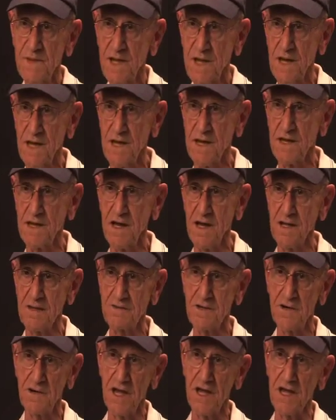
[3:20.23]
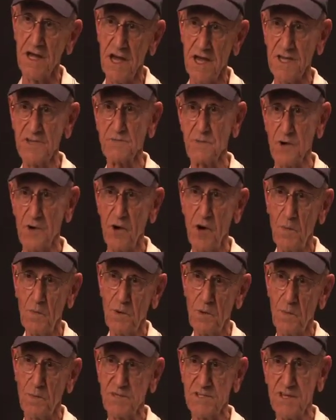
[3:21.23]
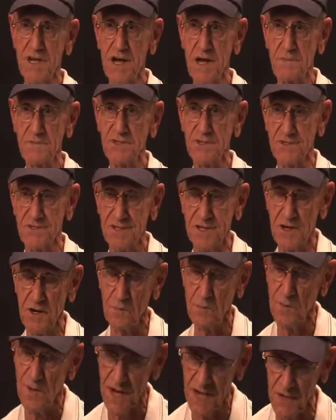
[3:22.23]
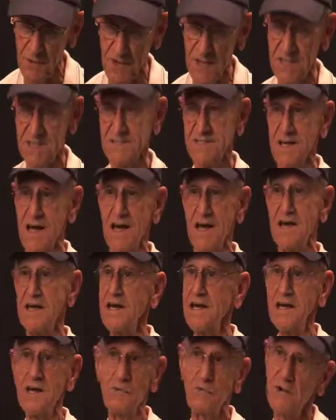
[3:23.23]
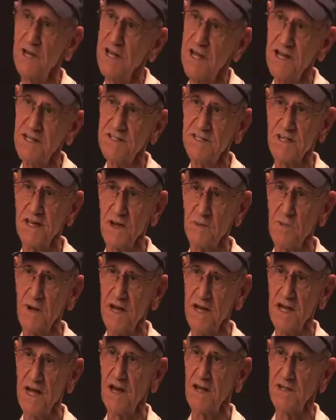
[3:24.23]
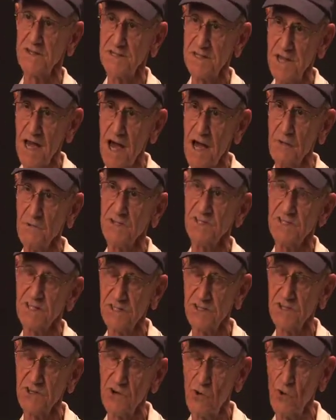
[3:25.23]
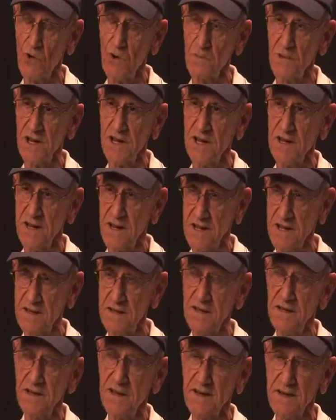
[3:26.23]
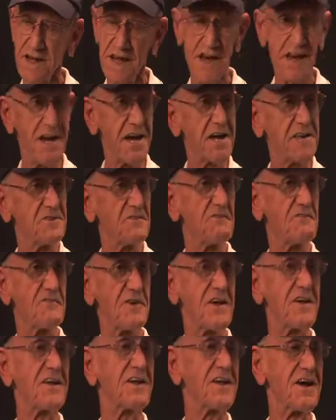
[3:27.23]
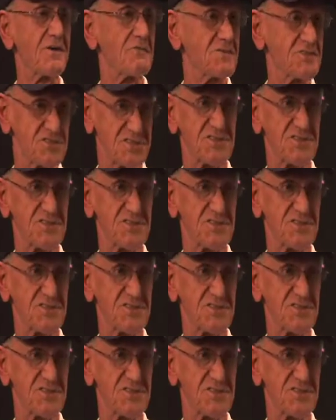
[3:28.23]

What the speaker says: And they're like aspirin, all-purpose capsules, you know. But anyways, he wouldn't ask anybody else. I was his corpsman, and then kind of had the feeling I was